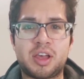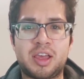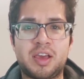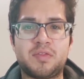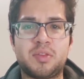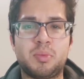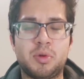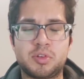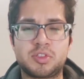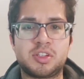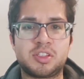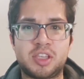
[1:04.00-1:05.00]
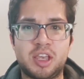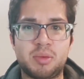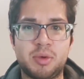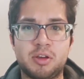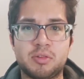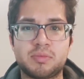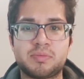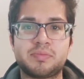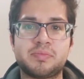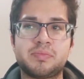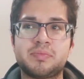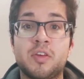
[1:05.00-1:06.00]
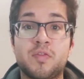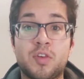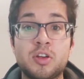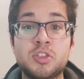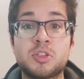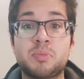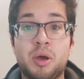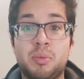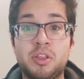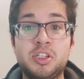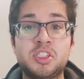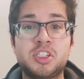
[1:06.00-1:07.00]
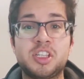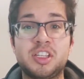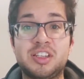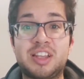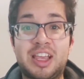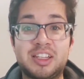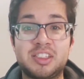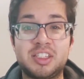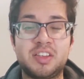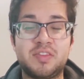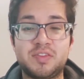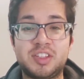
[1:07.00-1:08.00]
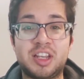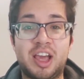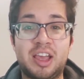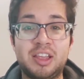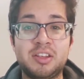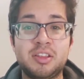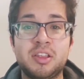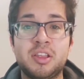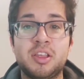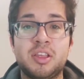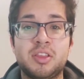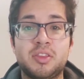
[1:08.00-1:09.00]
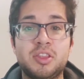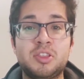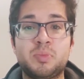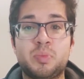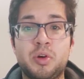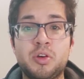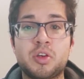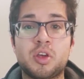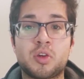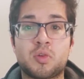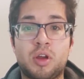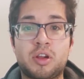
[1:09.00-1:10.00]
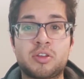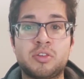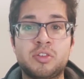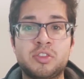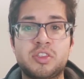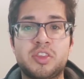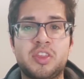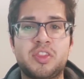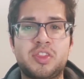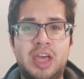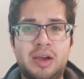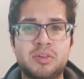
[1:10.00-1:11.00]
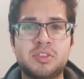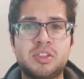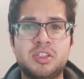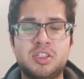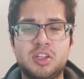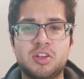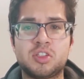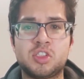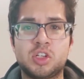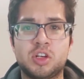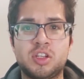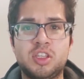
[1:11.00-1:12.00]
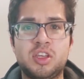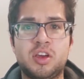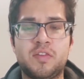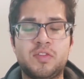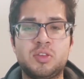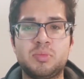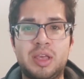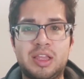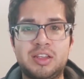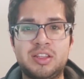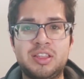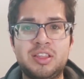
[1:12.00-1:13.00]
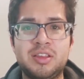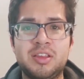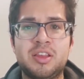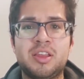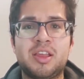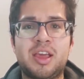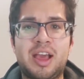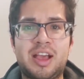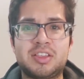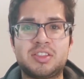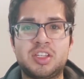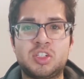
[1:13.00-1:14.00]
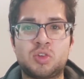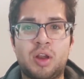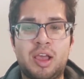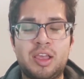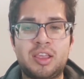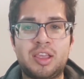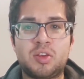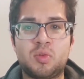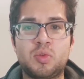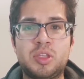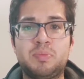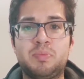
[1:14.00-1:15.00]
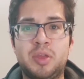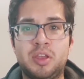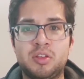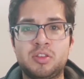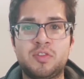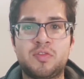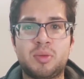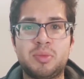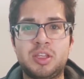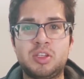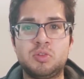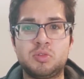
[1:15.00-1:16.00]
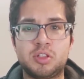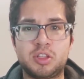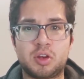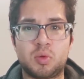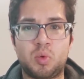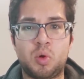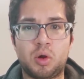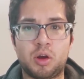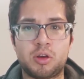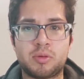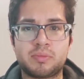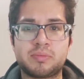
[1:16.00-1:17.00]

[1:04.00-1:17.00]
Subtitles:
I have the most to say about. First published in 1959, this book chronicles the 1,000-year journey of humanity as they try and rebuild from a nuclear war.